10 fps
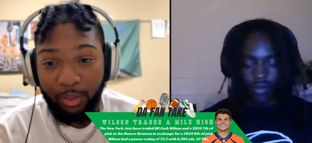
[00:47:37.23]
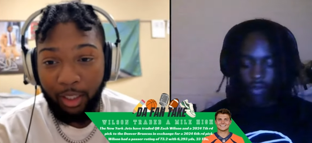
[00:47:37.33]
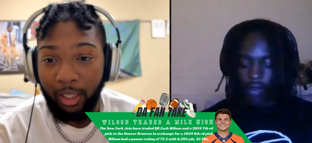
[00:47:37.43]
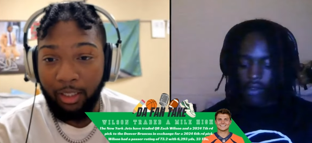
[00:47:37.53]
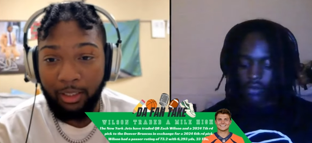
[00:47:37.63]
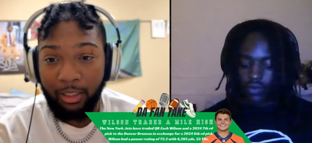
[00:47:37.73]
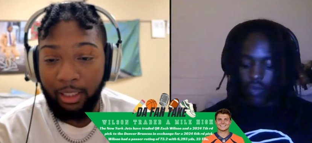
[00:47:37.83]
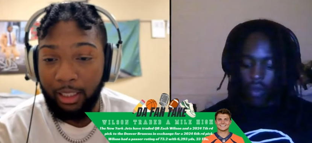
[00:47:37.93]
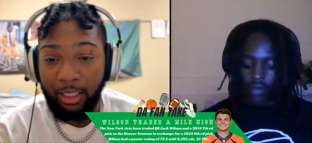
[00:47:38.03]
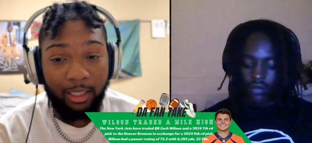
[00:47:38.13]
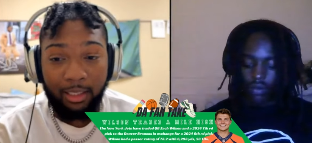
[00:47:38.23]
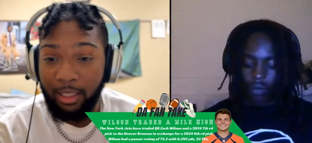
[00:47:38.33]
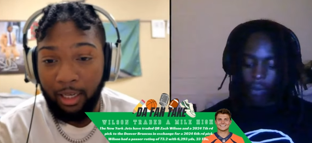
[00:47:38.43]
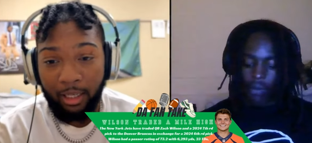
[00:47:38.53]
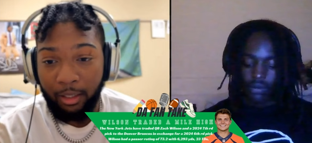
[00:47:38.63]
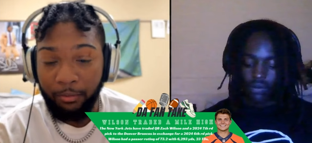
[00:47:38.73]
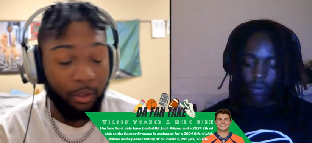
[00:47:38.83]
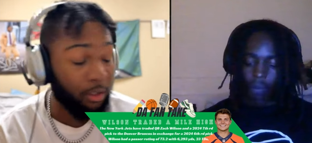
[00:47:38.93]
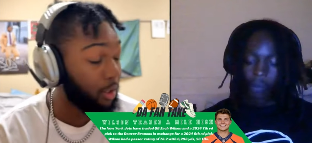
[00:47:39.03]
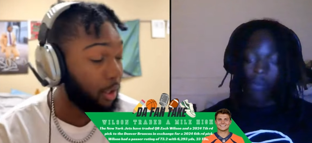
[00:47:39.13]
Speaker 1: that he is not an
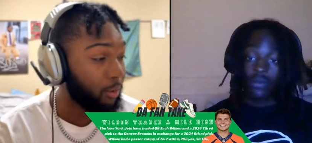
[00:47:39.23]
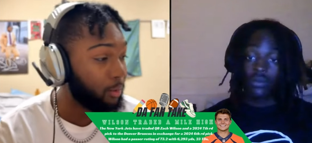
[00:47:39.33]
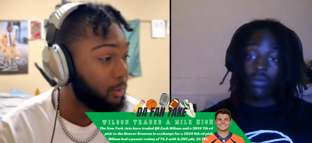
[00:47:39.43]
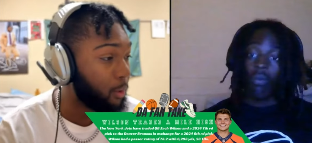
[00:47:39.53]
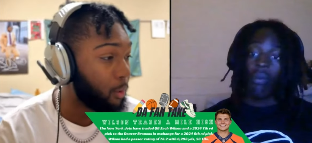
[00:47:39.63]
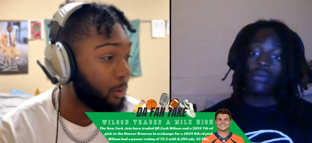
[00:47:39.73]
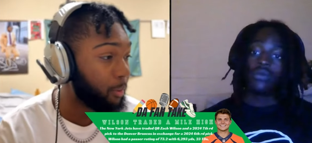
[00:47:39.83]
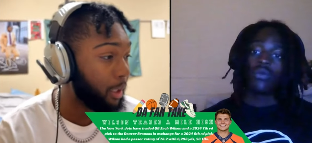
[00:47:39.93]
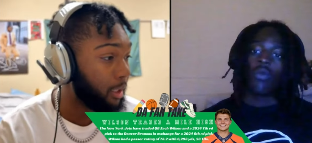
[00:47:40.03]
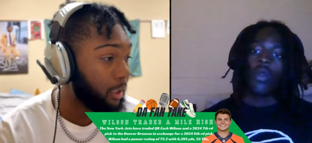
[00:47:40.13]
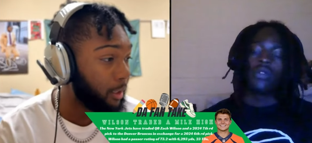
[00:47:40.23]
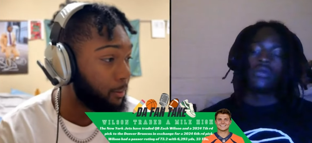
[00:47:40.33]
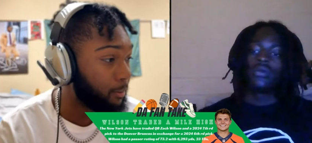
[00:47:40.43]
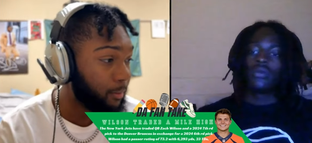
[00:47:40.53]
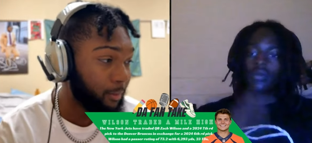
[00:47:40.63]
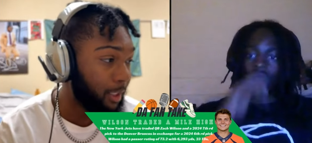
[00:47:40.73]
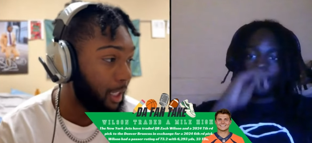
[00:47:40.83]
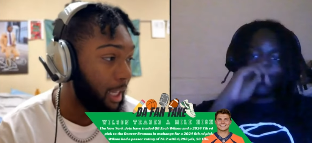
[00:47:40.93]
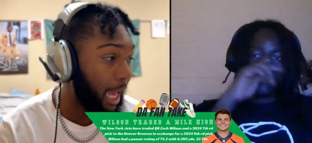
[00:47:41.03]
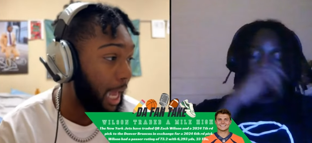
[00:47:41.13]
NFL starting quarterback. Um,
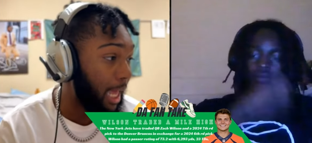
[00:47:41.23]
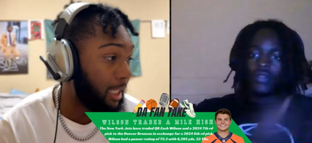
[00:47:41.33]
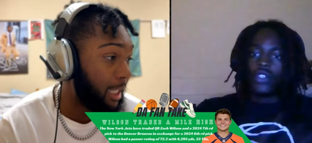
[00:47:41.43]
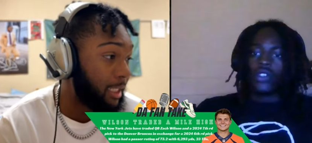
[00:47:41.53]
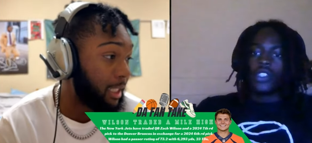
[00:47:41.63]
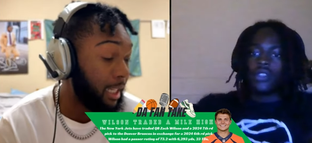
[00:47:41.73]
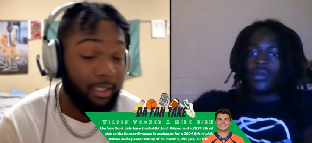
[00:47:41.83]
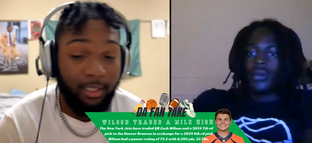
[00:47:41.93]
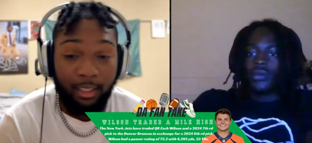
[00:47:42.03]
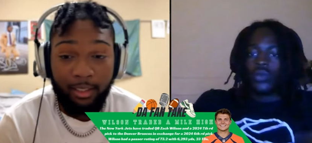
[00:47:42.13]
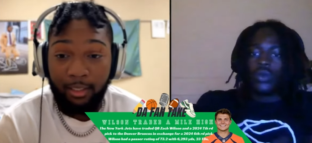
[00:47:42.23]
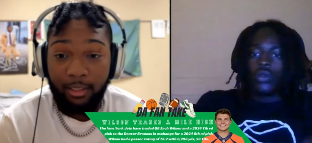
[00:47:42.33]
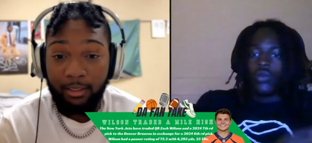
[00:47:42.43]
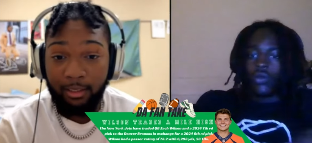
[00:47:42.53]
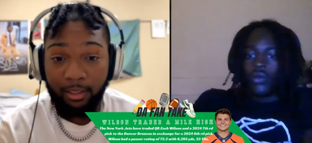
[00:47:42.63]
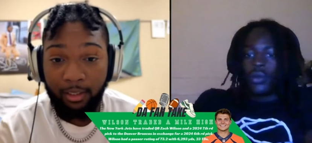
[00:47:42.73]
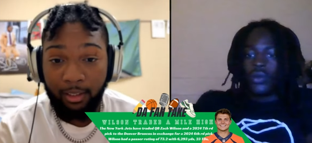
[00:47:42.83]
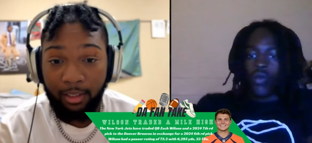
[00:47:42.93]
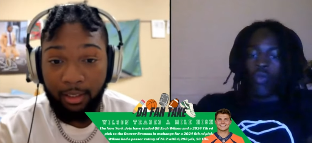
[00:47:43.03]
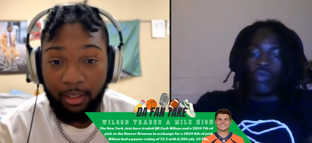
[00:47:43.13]
I, that's, that's just it.
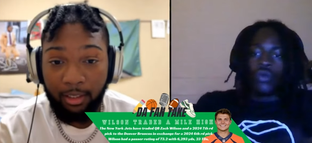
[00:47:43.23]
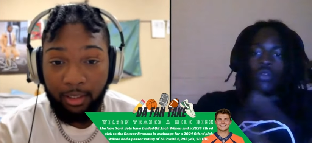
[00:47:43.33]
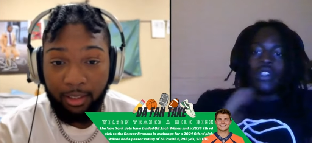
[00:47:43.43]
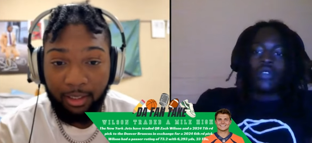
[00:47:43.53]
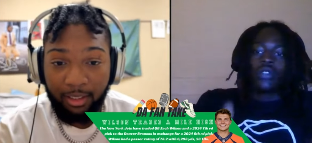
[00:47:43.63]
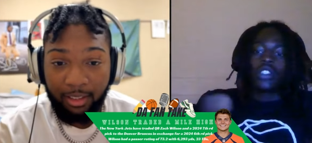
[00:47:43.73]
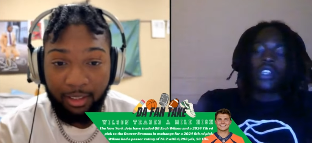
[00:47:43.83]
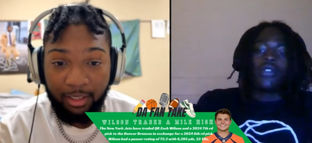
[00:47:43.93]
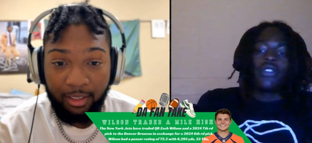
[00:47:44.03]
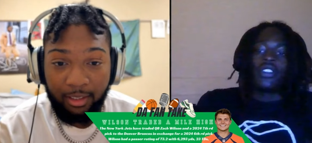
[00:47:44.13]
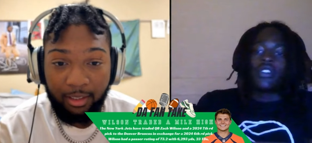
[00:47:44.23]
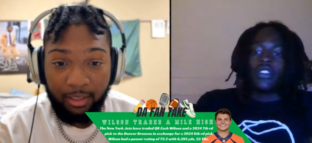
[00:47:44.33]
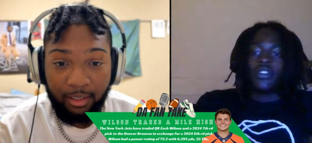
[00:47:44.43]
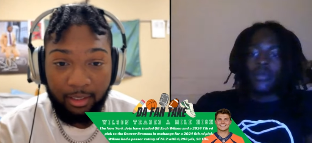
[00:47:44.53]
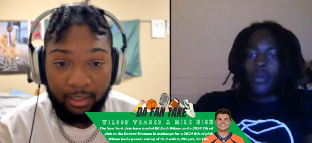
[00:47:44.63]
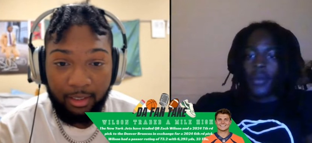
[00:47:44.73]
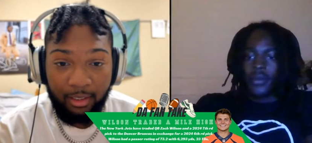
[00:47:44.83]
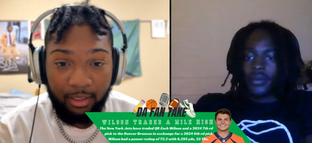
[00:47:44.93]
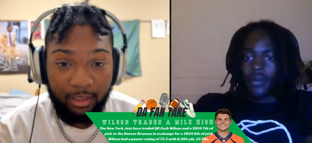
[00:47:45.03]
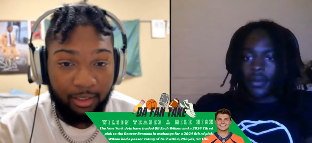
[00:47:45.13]
Speaker 2: We're gonna research this clip
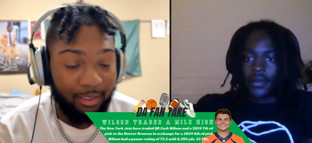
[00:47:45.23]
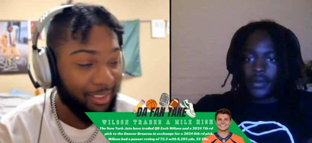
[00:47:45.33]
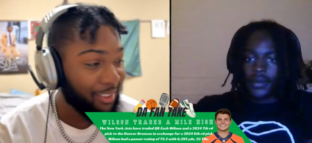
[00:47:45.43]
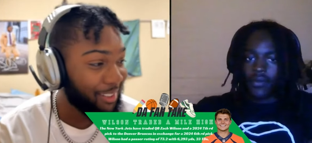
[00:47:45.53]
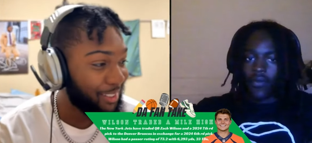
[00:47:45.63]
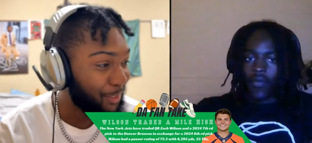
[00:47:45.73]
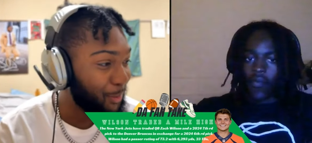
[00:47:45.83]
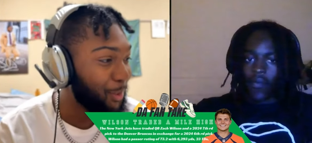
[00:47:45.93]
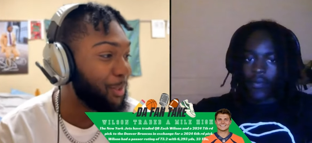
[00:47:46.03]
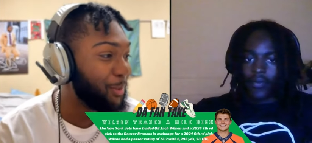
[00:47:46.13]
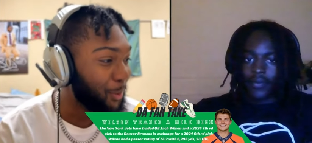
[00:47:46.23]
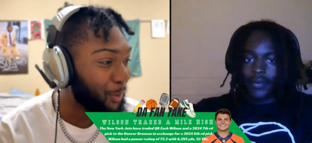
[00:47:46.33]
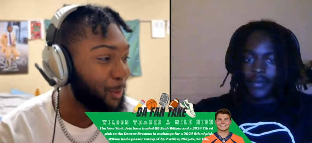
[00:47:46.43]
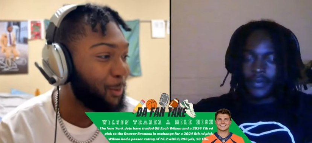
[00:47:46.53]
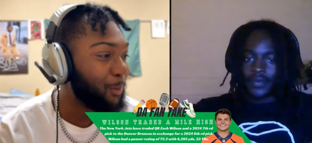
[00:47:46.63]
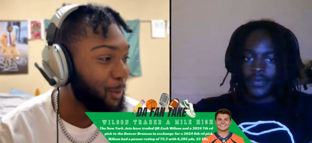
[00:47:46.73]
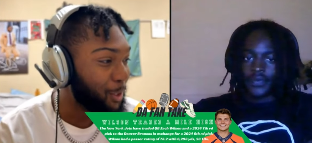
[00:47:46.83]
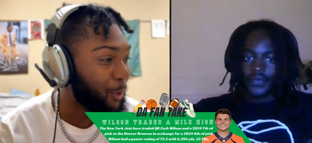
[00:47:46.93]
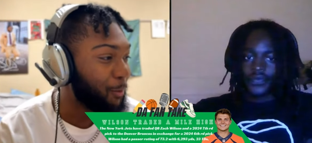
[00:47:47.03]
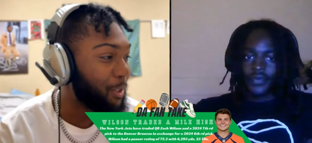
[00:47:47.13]
Speaker 1: we we're gonna
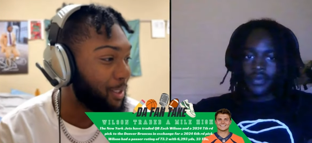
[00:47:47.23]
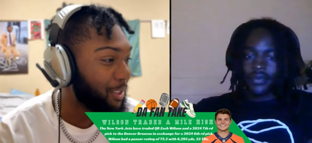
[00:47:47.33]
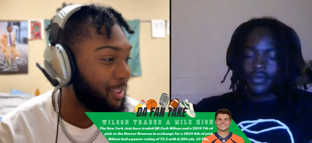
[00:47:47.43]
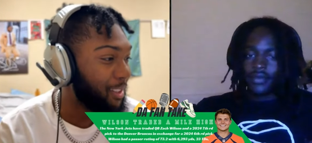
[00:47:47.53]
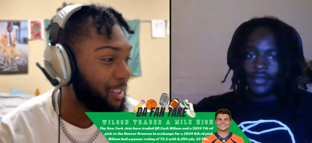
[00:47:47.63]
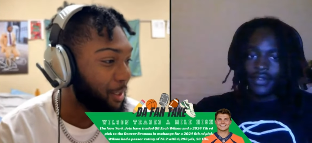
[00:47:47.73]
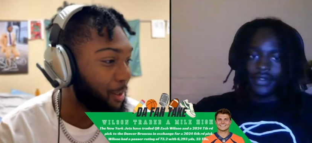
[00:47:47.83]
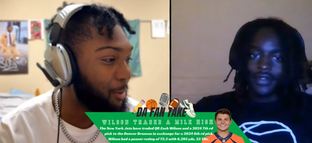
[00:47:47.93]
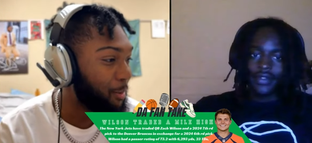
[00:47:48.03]
resurface this clip.